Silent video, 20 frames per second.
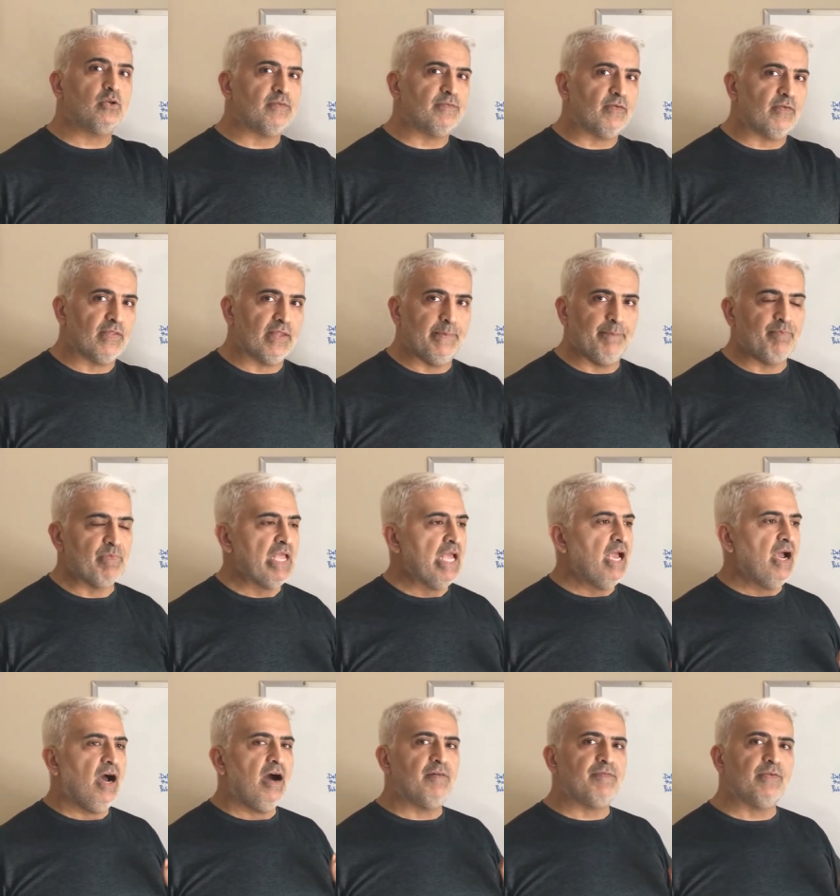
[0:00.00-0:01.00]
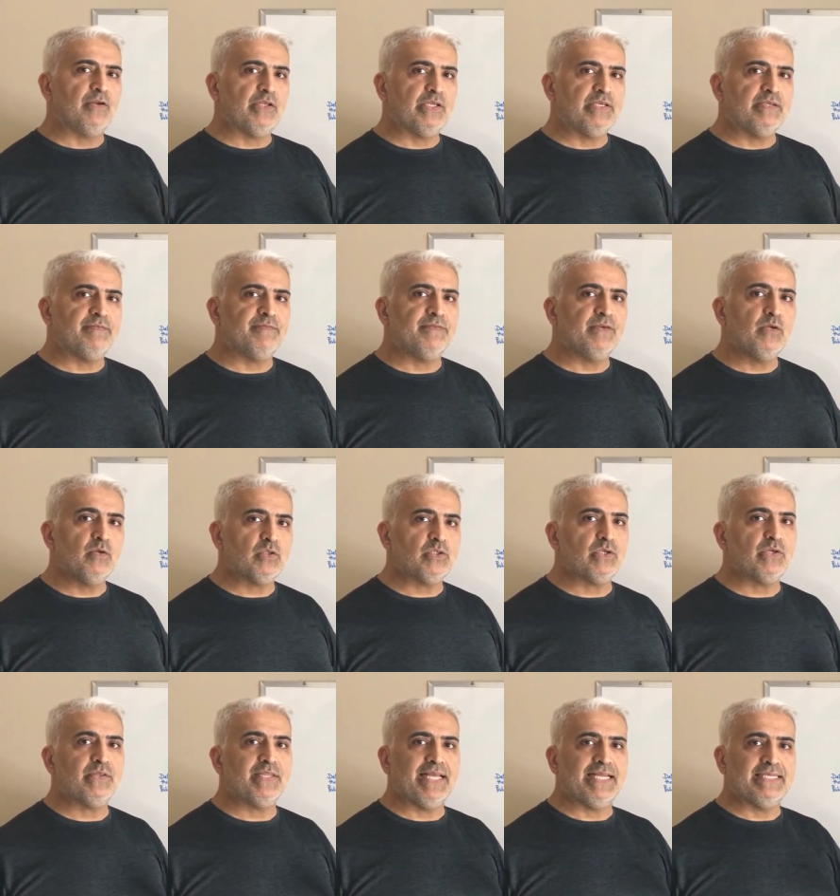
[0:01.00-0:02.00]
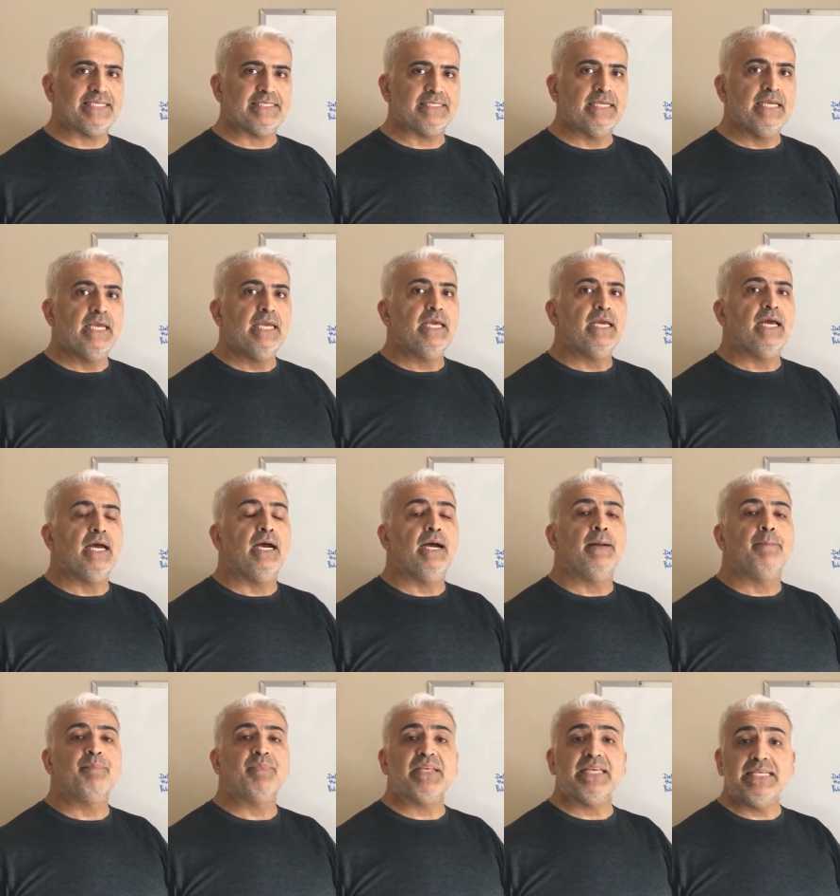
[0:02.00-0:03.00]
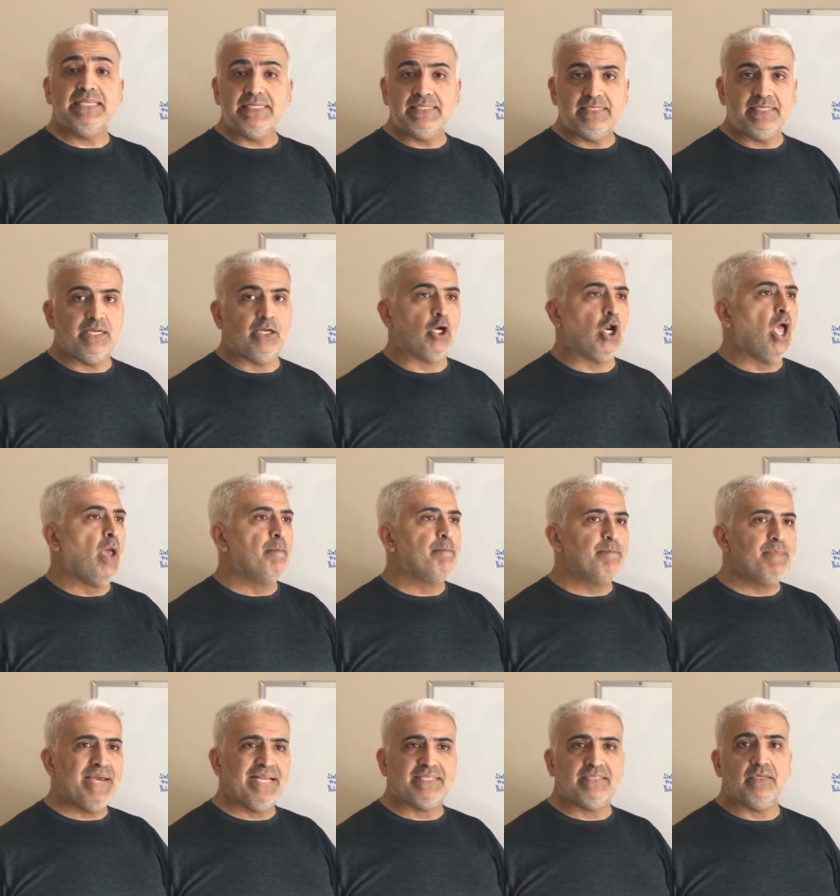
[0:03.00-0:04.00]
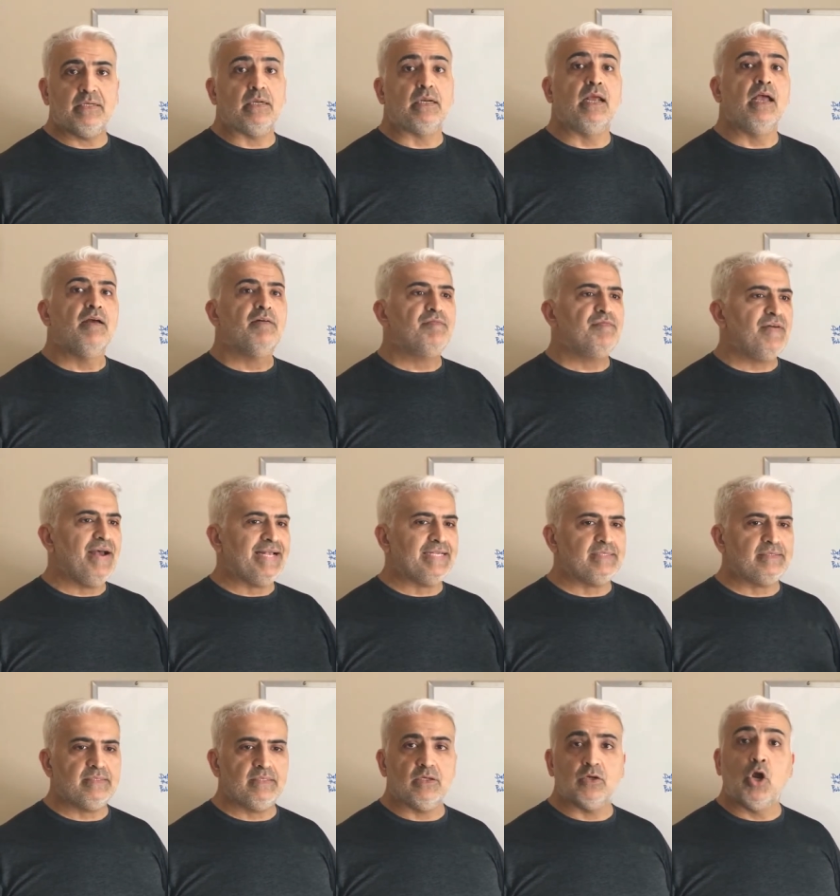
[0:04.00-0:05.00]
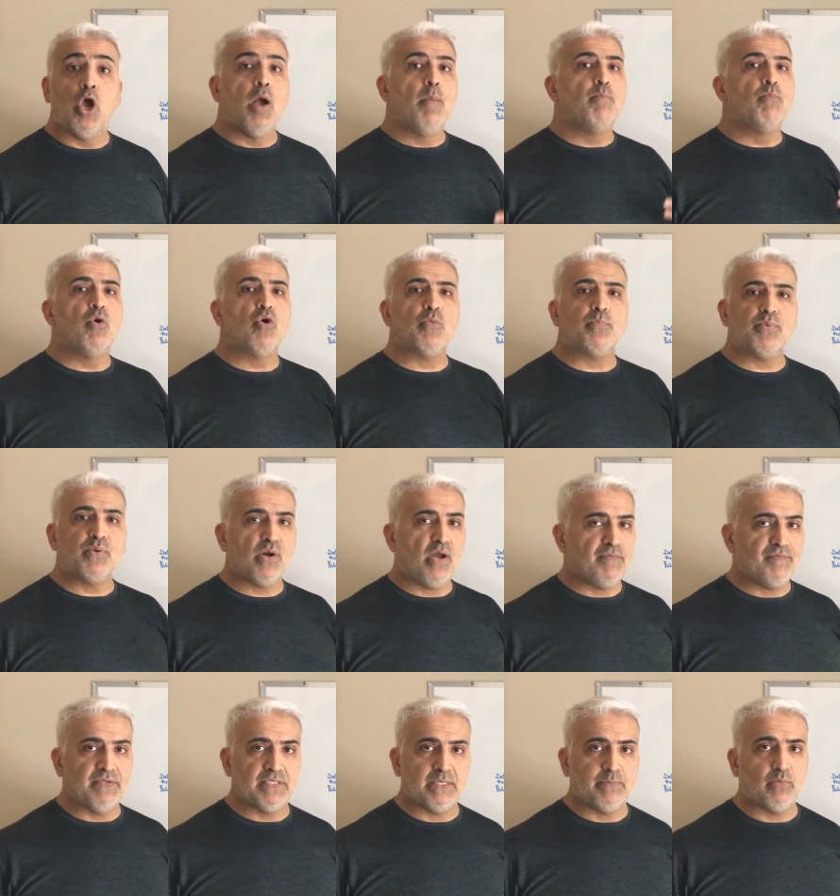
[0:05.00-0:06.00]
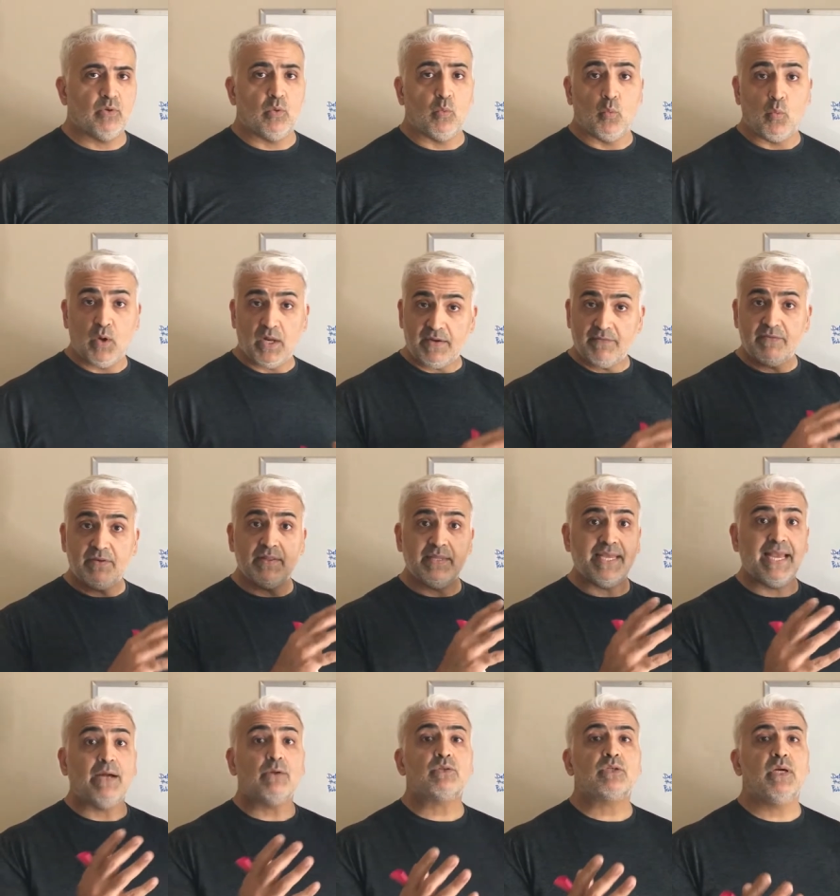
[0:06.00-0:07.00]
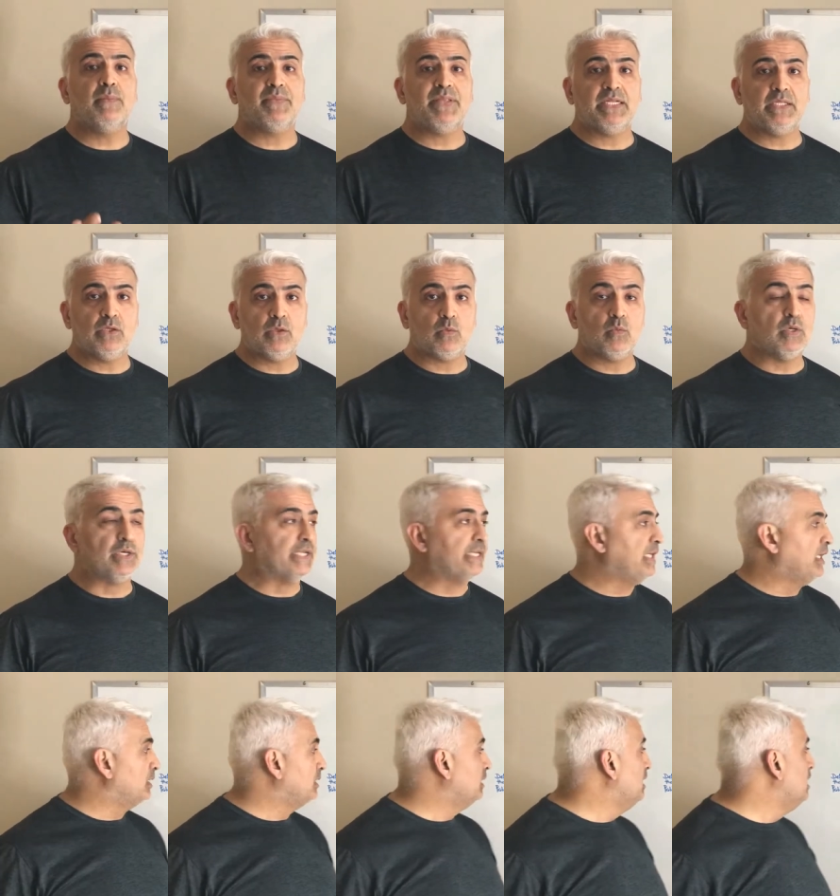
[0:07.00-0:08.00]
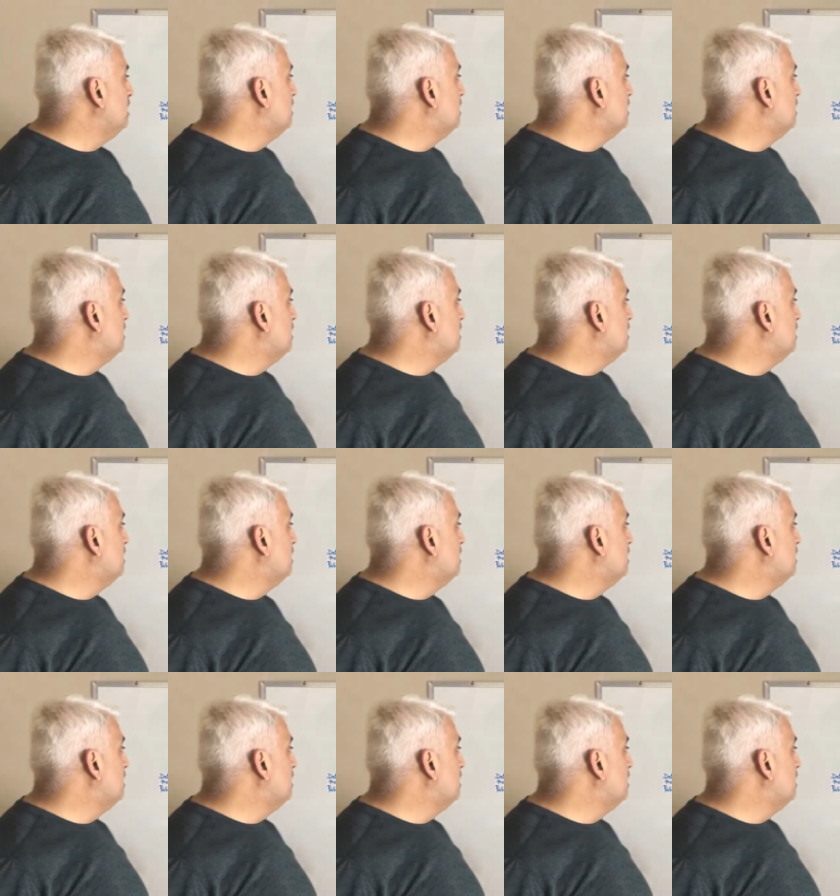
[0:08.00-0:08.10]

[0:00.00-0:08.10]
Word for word: good for them, offering a future that is um, easier, better, faster, more profitable, whatever the outcome that you're working on.